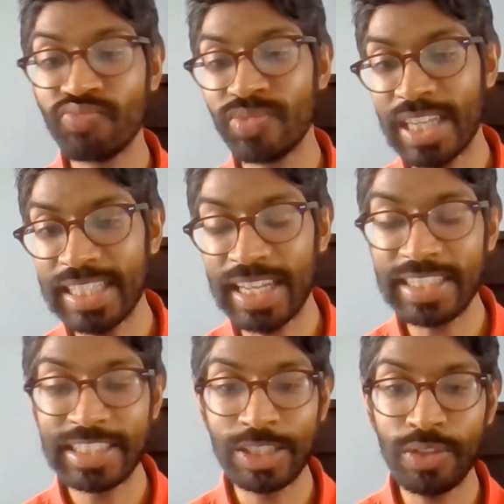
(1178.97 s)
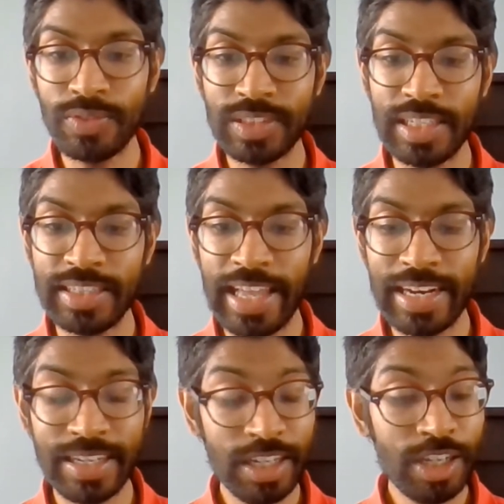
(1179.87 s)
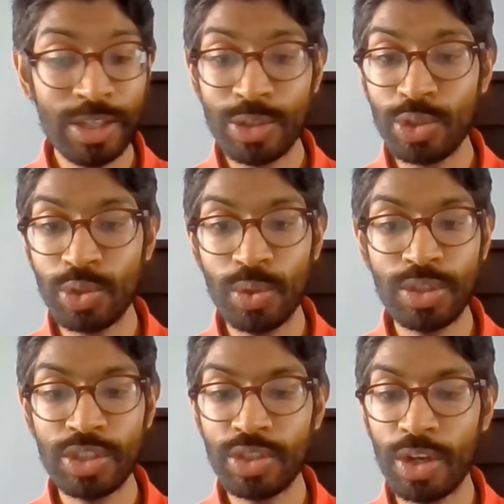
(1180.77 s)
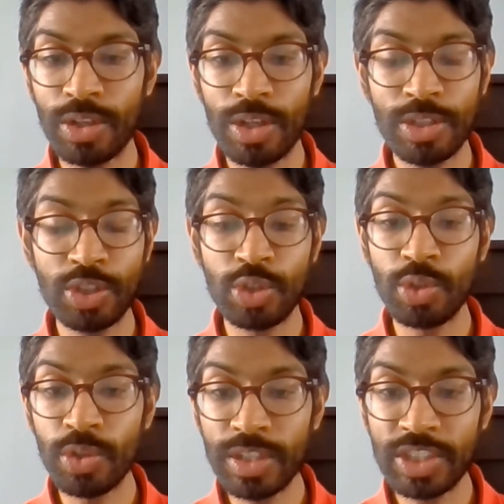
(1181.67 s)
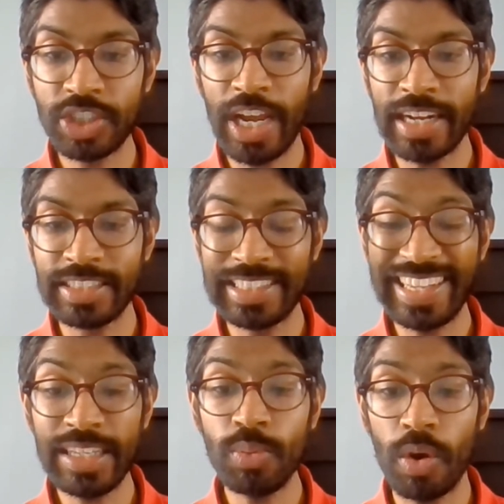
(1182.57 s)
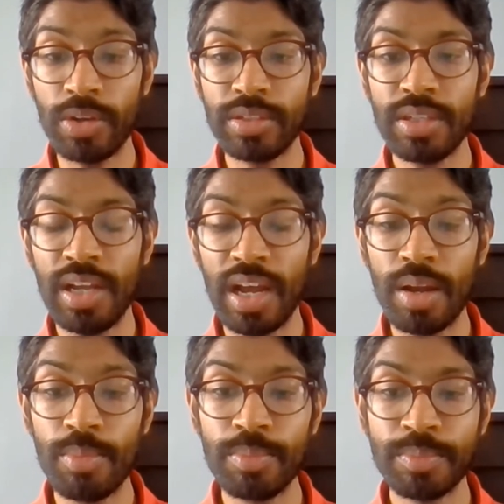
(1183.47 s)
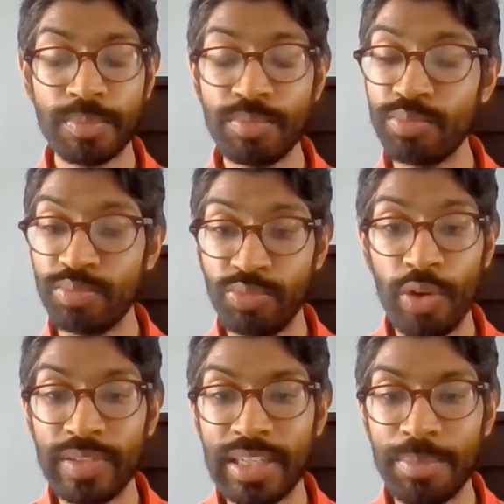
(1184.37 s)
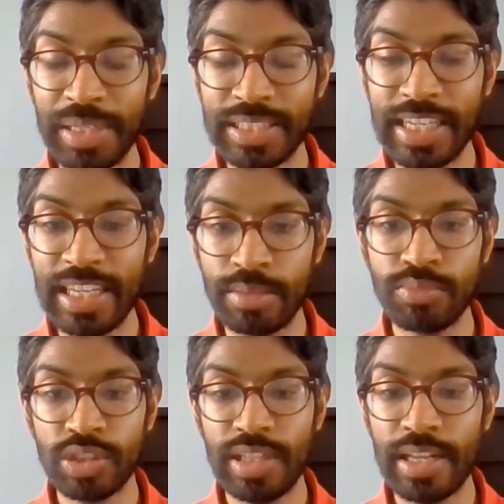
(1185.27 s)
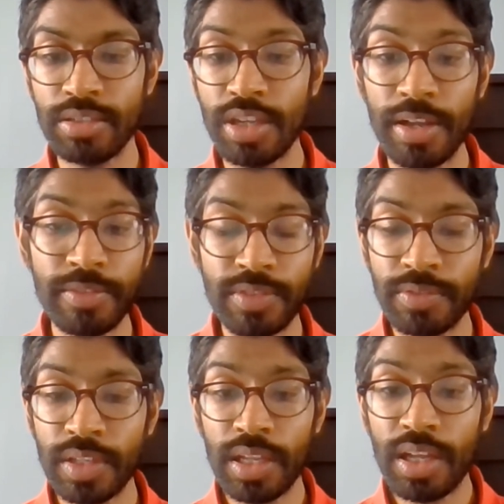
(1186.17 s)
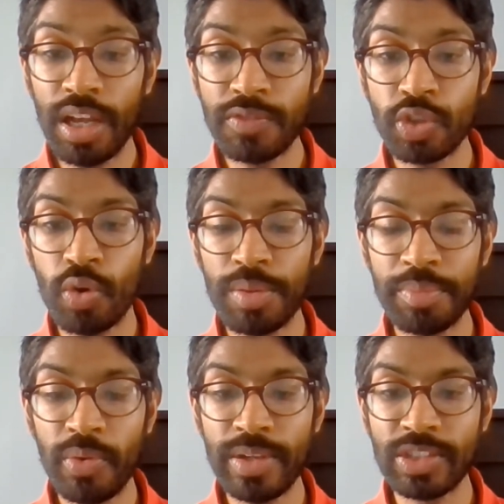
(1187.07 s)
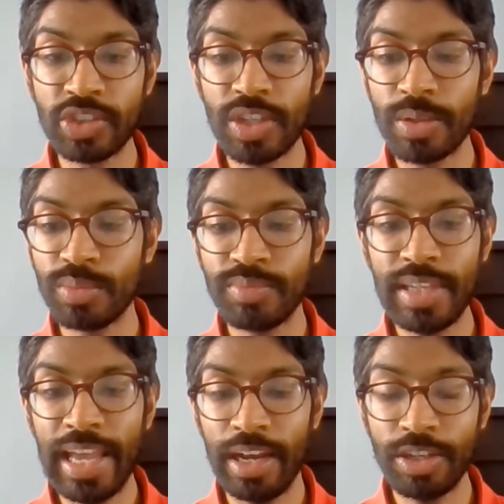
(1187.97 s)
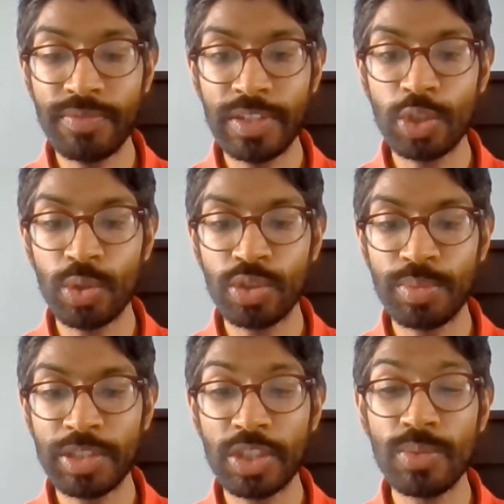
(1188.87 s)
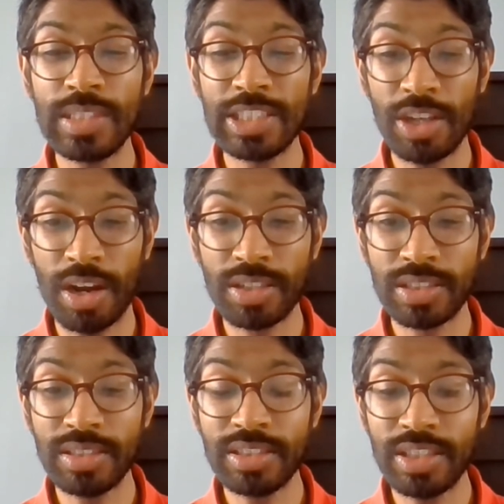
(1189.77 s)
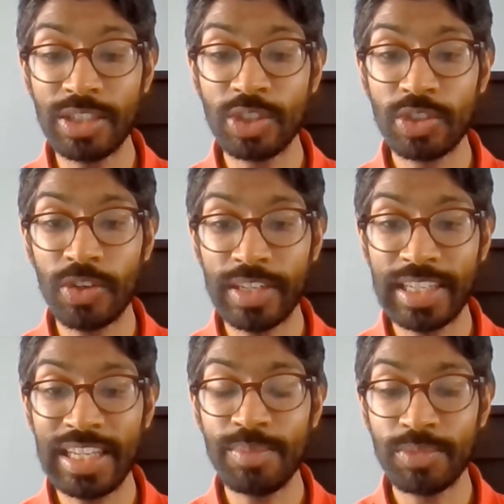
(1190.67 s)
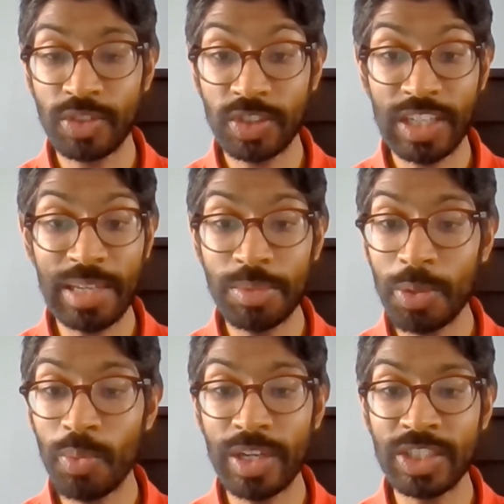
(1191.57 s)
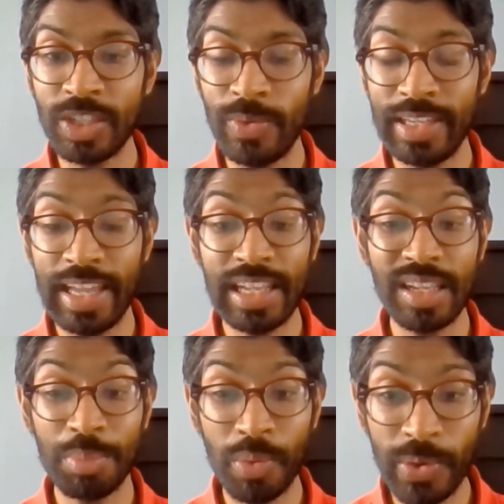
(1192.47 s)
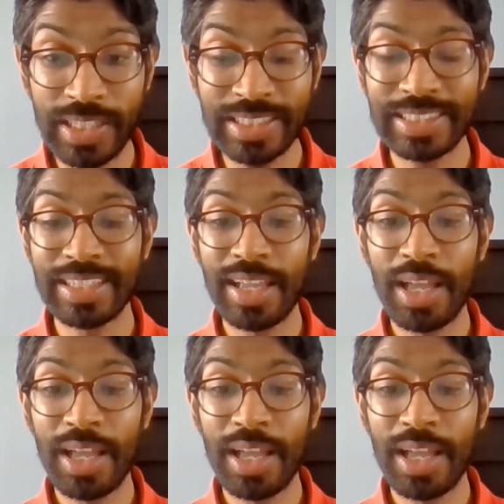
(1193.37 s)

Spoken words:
take that into Silverstone, then George has got as good a chance as anyone, other than the big teams, then of scoring points. So yeah, I don't think George should be too disheartened. So he's just got to keep doing what he's doing, and the points